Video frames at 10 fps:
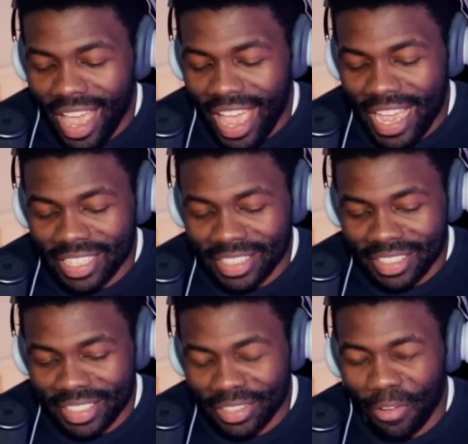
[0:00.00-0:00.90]
And
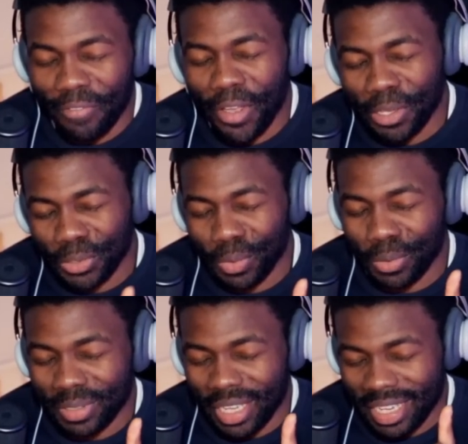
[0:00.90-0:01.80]
the first
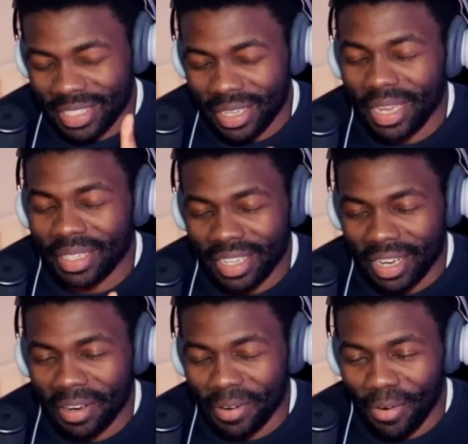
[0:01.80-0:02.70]
quote that he said
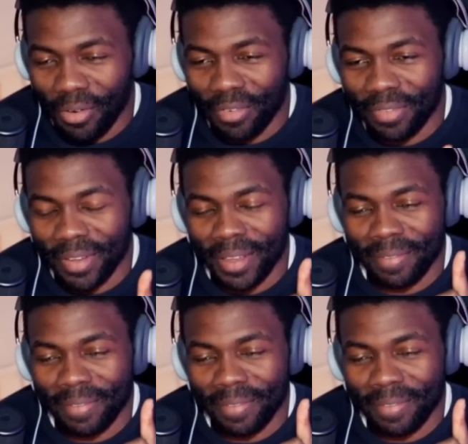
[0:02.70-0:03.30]
there of